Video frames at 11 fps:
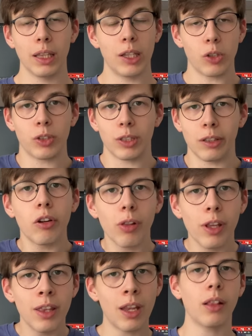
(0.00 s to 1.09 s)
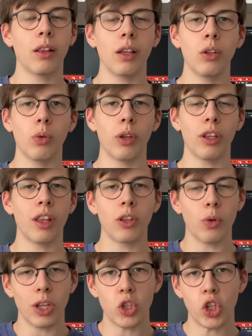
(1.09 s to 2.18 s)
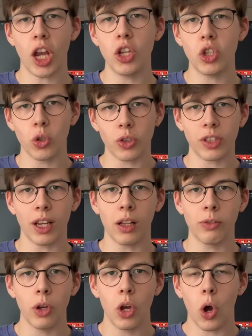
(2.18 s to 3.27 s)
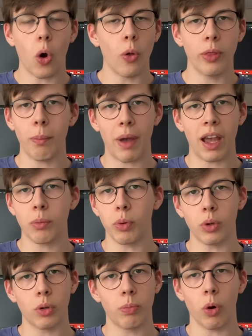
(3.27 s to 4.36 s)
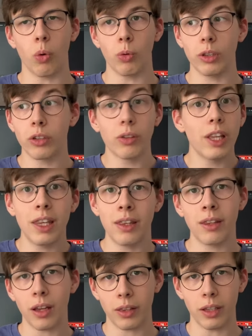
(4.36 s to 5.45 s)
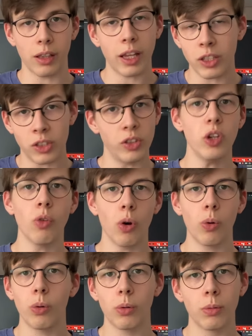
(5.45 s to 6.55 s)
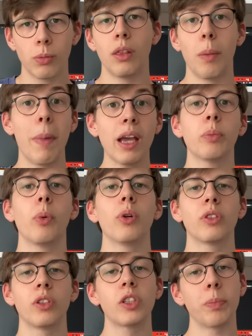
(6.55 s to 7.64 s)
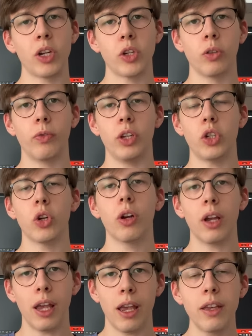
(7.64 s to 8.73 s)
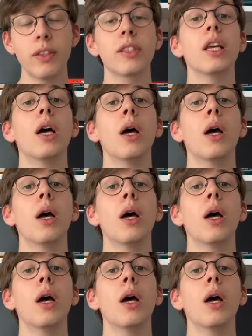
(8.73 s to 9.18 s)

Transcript: There's literally nothing that you can change yourself on the MacBook Pro. Literally nothing, like zero. The MacBook's special feature is